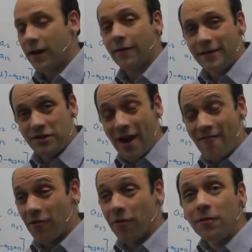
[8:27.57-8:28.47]
Now, in
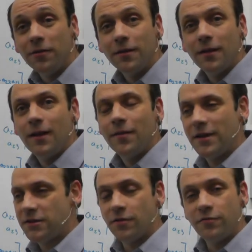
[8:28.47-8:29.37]
general,
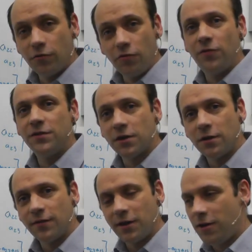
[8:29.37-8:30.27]
there's no rule for
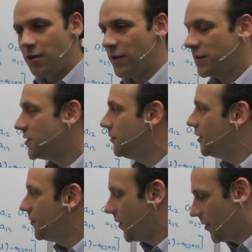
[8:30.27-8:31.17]
solving cubics. You
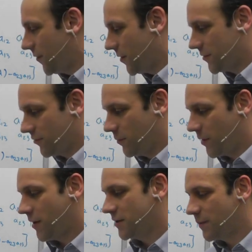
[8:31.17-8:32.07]
need to find the first root
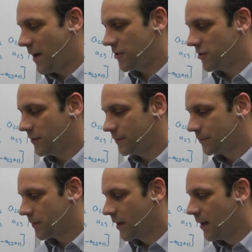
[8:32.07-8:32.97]
by inspection,
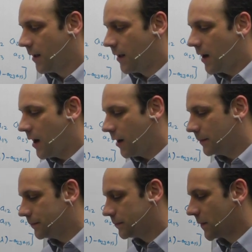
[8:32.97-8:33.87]
at
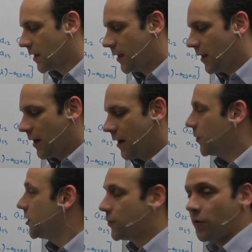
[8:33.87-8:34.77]

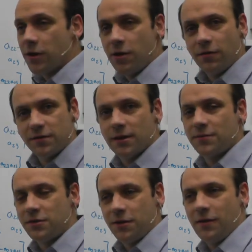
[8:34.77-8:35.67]
which point you can
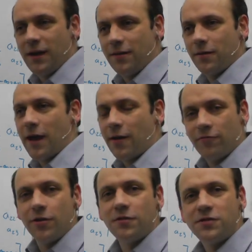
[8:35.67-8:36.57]
substitute in that
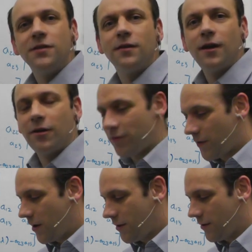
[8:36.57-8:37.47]
root and
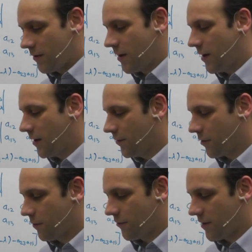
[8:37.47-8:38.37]
find the
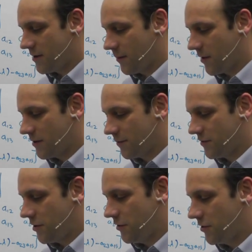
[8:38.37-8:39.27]
quadratic by
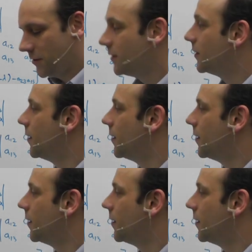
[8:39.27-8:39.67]
substitution.